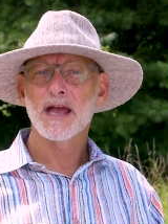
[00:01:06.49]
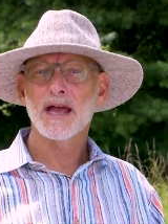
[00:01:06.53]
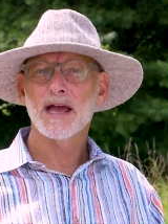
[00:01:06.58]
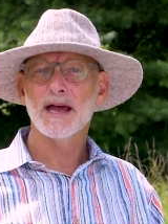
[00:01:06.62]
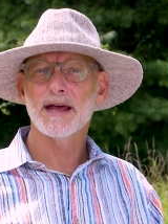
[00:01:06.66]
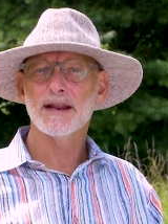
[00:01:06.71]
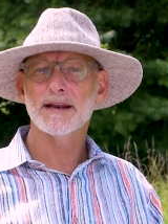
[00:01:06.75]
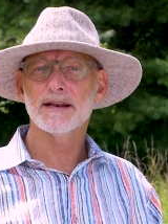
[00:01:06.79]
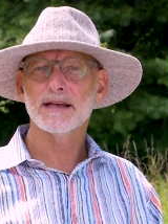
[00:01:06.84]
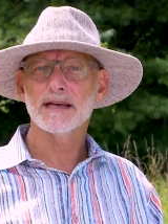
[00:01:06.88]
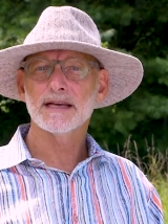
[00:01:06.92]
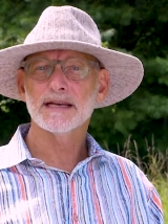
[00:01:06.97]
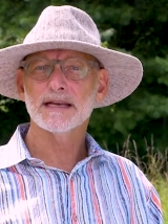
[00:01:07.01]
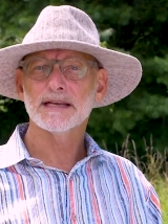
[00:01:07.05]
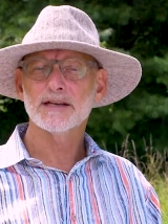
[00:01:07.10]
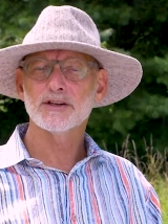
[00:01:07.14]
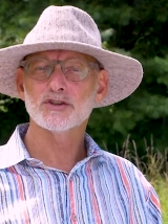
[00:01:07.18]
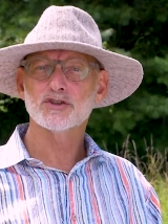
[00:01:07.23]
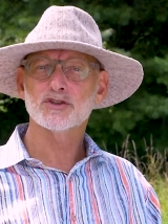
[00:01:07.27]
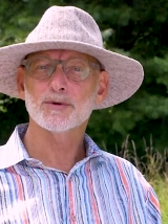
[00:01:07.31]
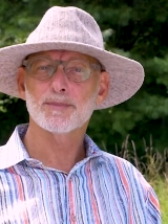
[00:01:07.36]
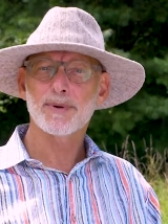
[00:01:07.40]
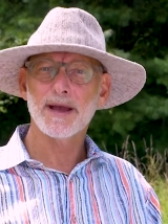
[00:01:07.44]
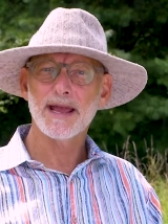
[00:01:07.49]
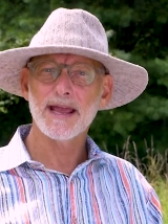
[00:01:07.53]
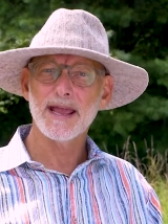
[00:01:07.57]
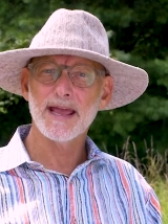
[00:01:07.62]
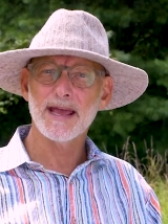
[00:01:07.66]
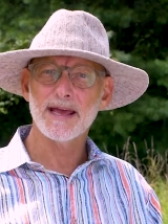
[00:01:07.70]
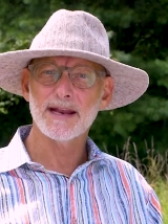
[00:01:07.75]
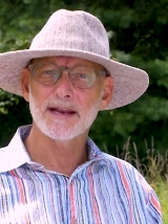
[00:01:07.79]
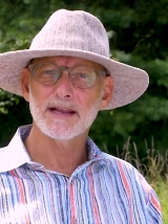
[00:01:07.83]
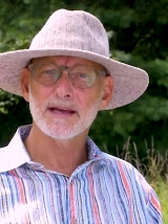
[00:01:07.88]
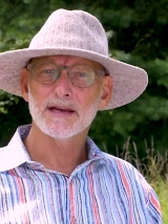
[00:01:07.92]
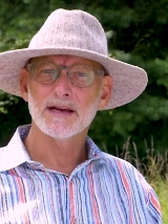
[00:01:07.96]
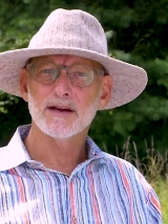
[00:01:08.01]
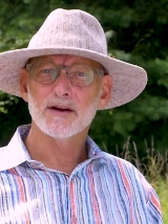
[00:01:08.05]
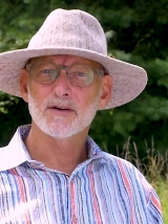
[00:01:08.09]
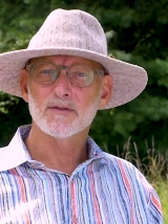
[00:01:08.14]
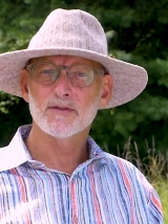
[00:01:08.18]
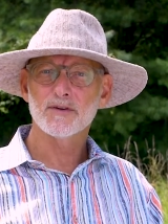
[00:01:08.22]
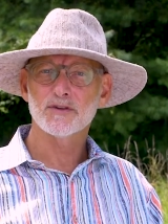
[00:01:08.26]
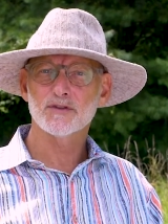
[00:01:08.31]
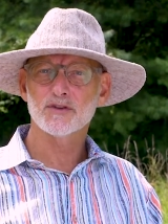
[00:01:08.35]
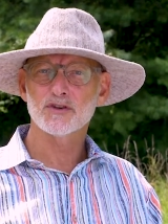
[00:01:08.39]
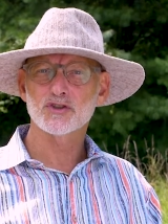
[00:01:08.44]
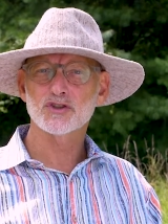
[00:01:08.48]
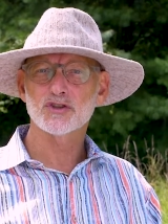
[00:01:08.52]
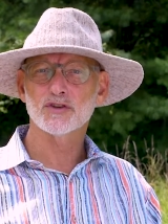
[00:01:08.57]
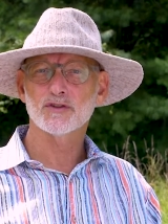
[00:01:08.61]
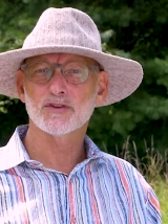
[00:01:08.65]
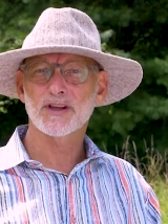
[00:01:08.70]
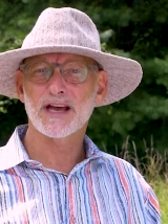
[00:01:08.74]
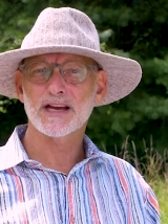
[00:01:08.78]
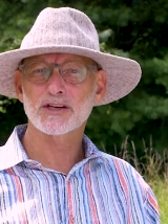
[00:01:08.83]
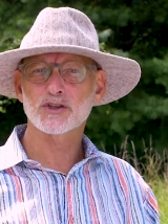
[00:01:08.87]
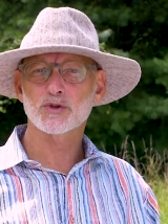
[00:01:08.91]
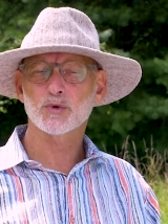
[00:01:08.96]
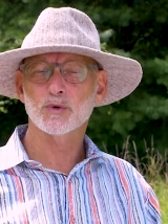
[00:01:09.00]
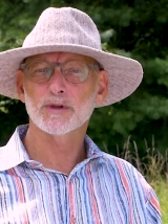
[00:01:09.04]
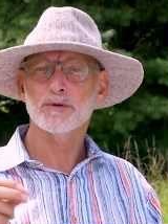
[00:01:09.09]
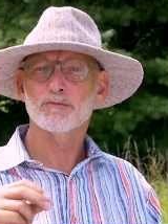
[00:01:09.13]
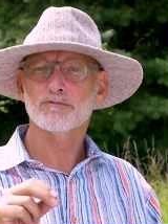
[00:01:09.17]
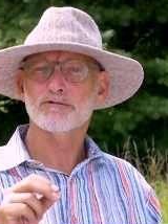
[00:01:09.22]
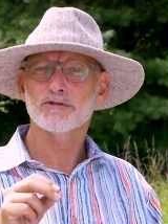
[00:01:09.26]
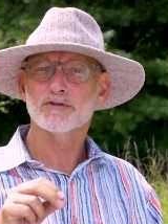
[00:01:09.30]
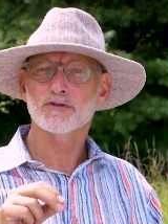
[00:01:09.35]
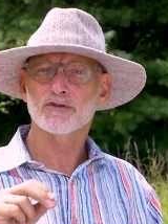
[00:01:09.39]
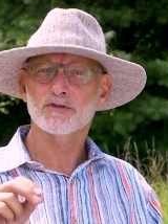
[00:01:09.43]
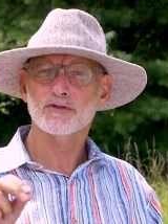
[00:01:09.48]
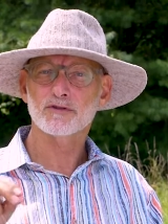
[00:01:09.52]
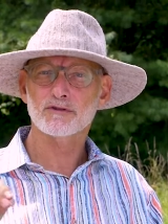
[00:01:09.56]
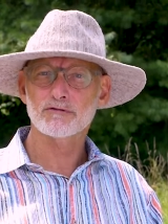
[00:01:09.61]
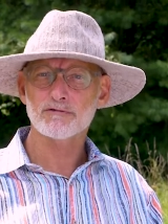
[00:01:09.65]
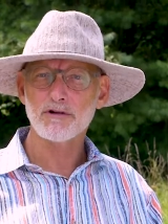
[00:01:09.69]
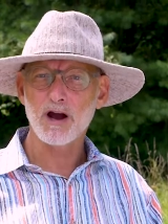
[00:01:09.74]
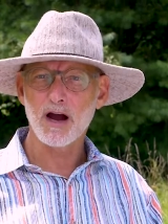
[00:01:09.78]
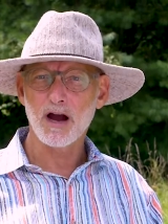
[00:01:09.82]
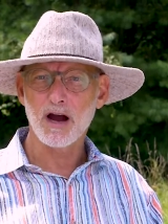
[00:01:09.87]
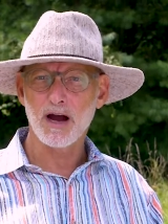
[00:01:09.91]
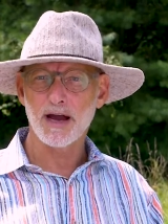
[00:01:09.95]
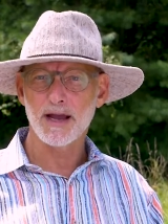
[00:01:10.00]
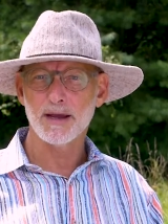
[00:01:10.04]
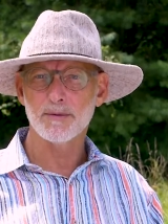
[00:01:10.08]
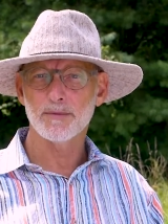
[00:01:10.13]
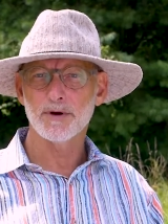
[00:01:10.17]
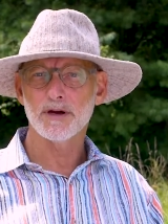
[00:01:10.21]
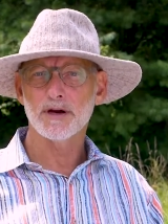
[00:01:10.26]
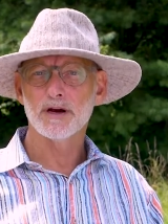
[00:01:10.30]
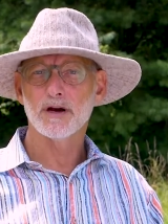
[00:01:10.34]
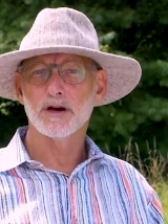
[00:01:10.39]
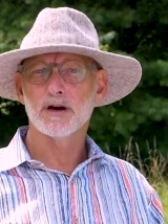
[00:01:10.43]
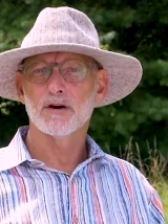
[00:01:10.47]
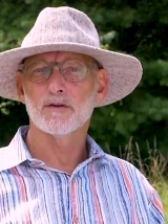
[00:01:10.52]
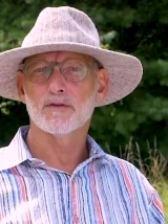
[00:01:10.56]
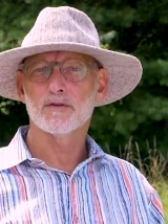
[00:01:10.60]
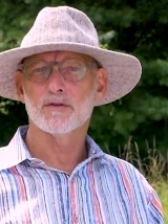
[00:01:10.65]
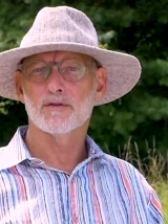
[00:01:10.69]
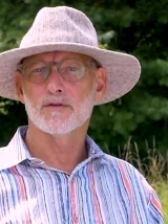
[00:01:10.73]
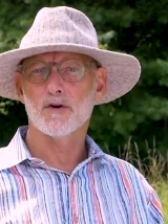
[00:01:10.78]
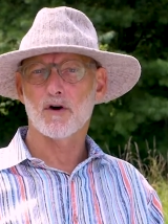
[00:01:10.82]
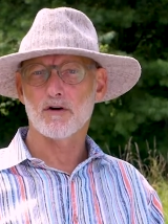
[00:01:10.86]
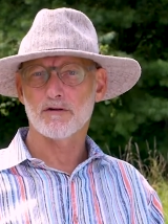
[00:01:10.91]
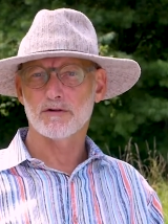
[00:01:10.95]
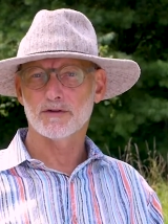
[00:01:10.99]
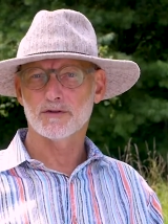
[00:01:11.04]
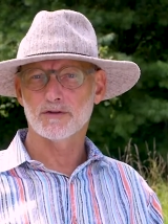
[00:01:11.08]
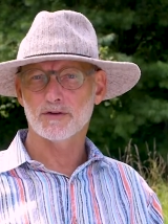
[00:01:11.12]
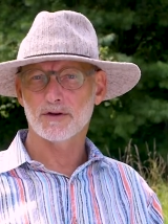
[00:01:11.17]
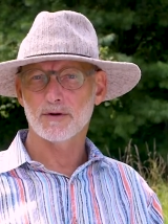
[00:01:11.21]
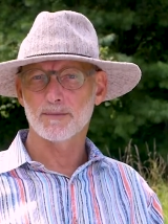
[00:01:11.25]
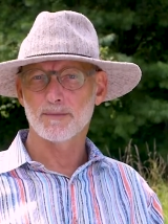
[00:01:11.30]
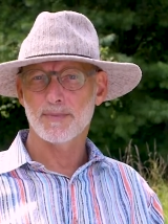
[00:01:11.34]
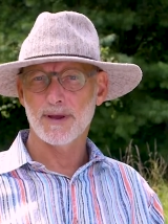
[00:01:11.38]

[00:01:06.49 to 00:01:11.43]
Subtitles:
And in Japan, physicians actually prescribe forest